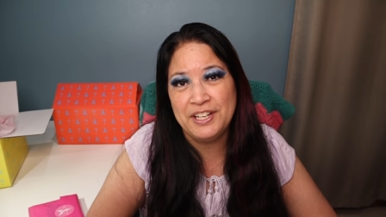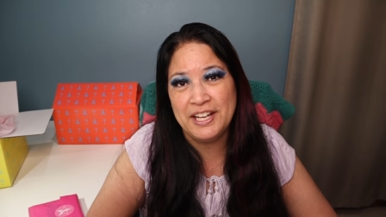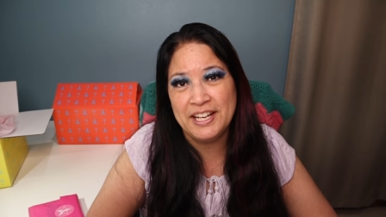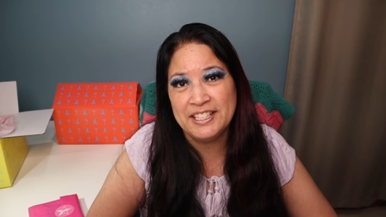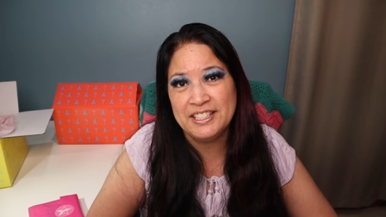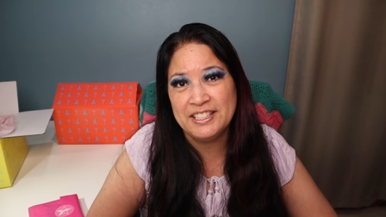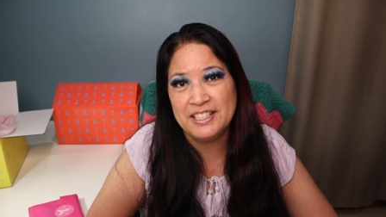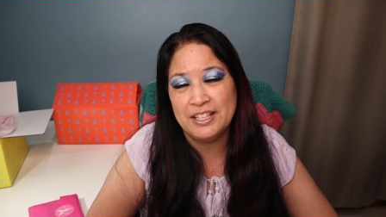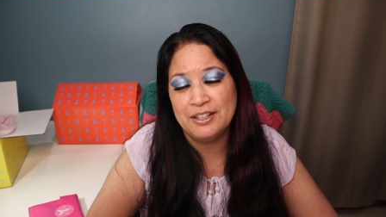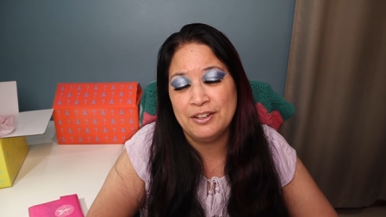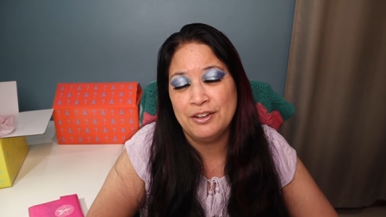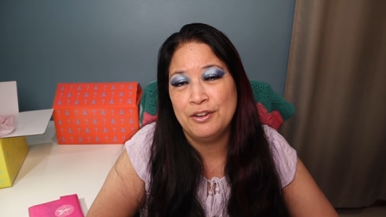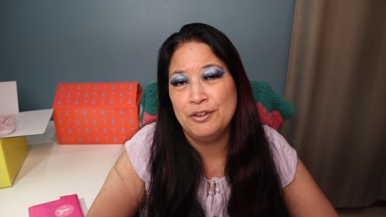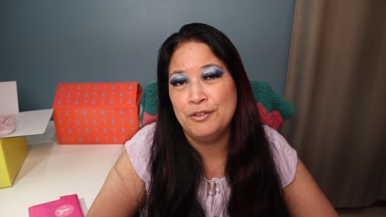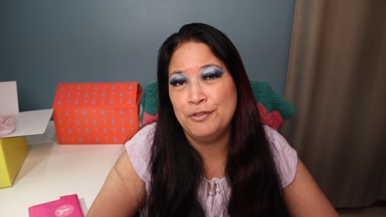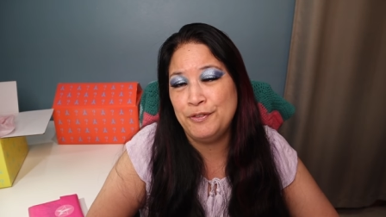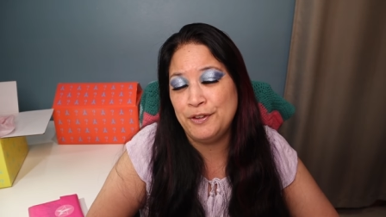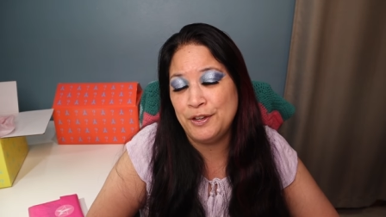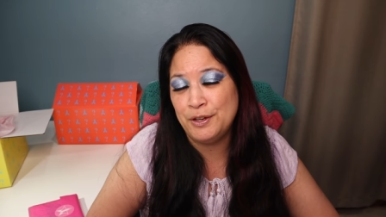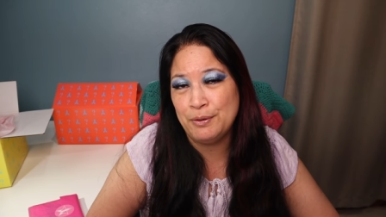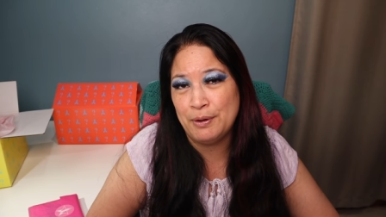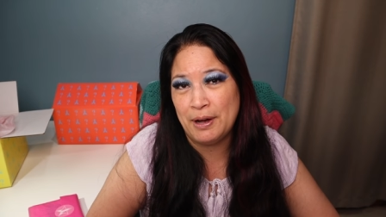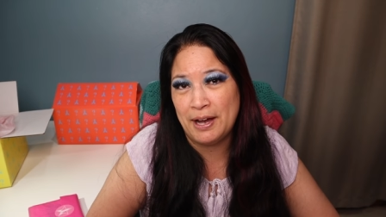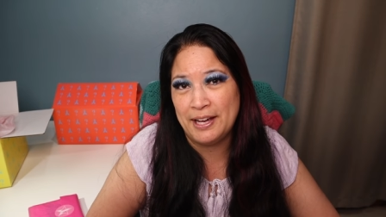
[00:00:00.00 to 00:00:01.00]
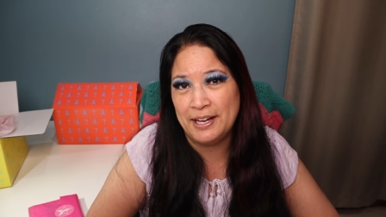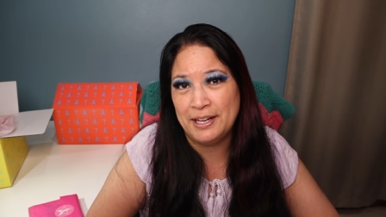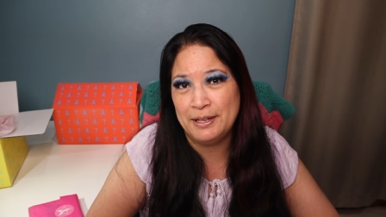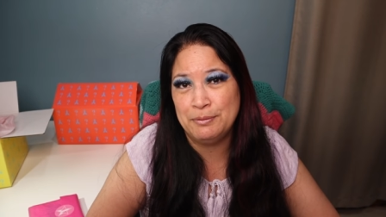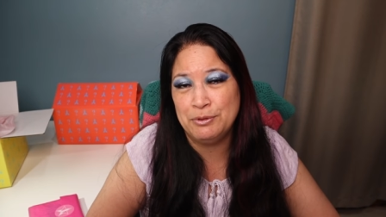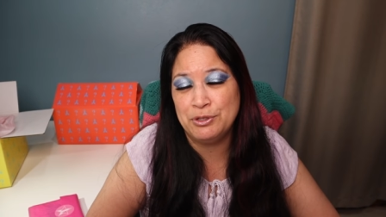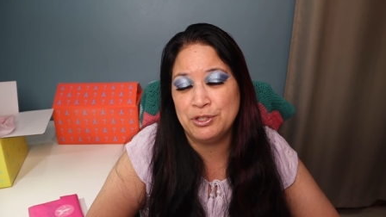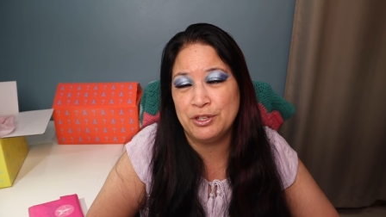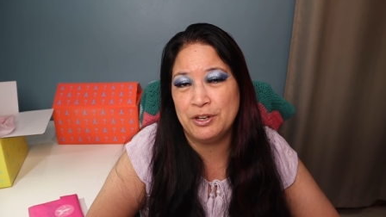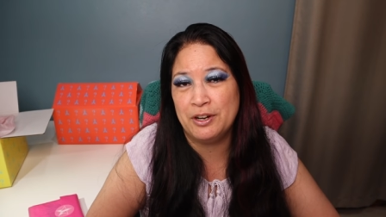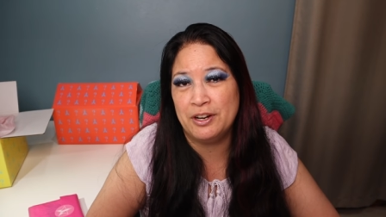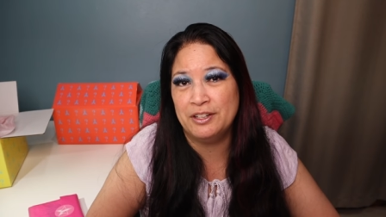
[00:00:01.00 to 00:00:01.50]
next few
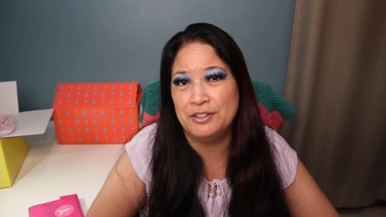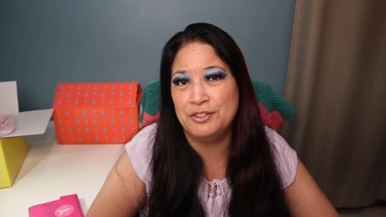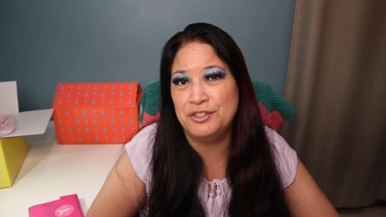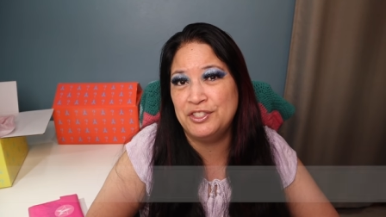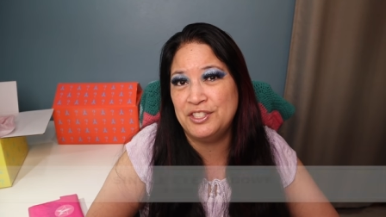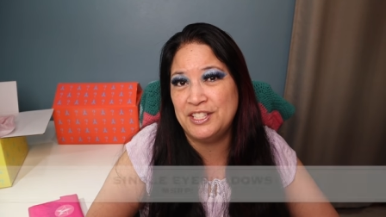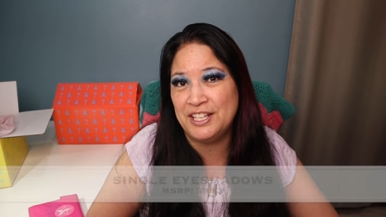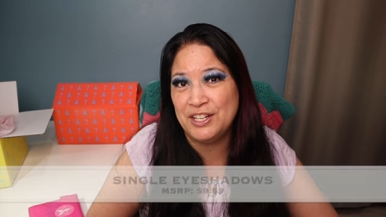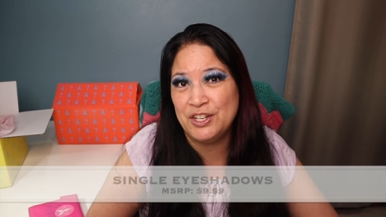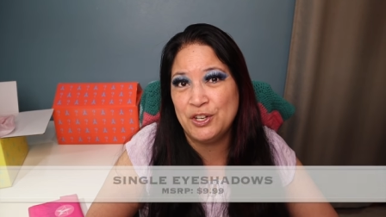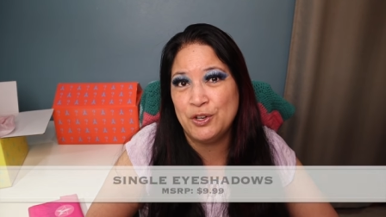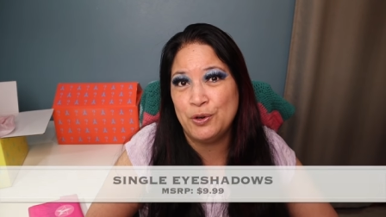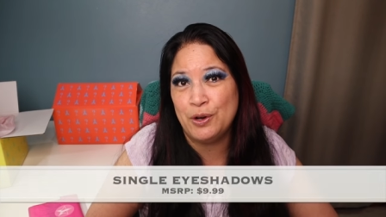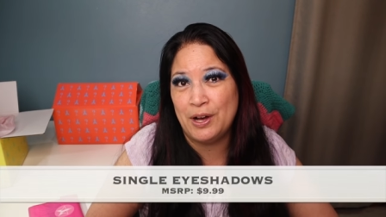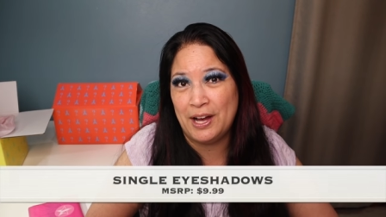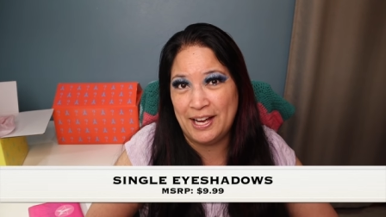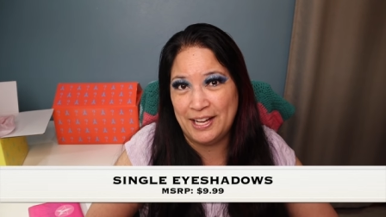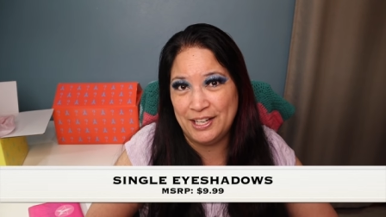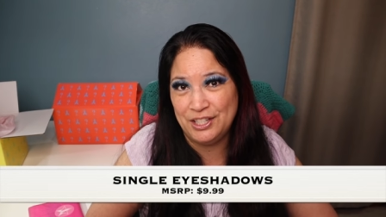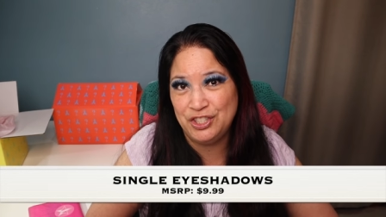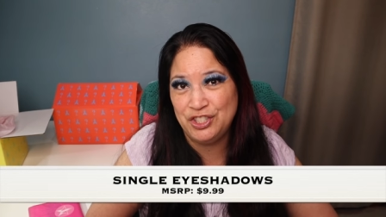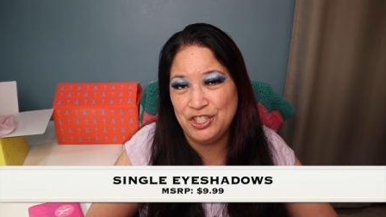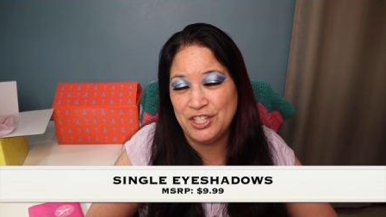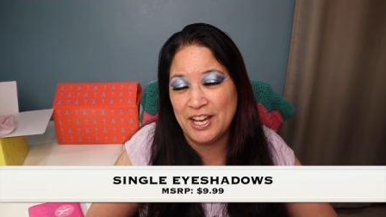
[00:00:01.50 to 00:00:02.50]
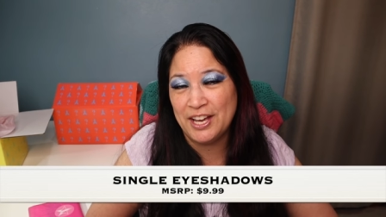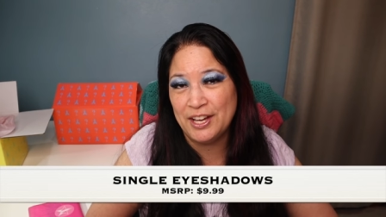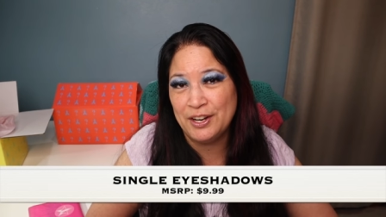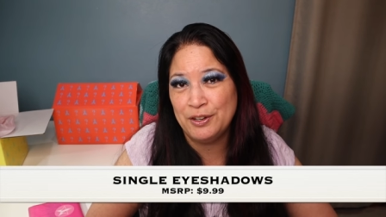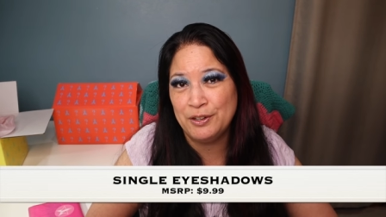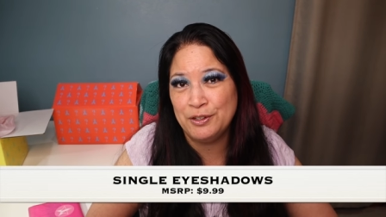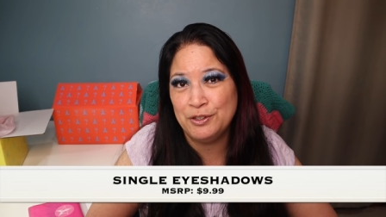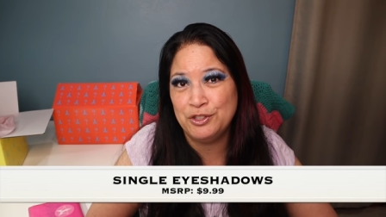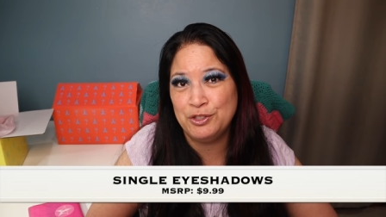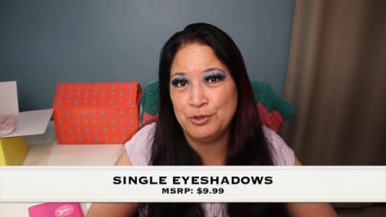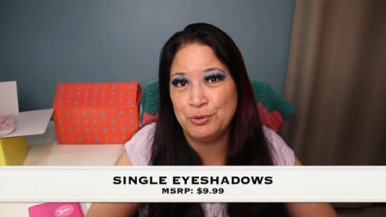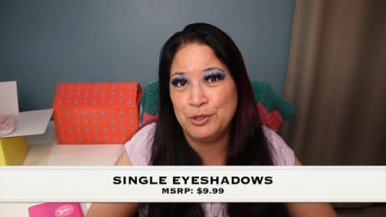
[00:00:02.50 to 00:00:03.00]
items are single
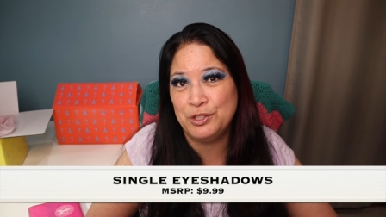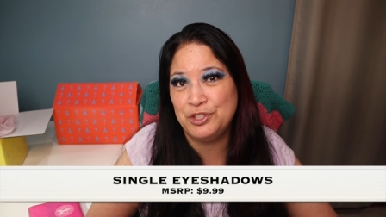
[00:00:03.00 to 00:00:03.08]
eyeshadows,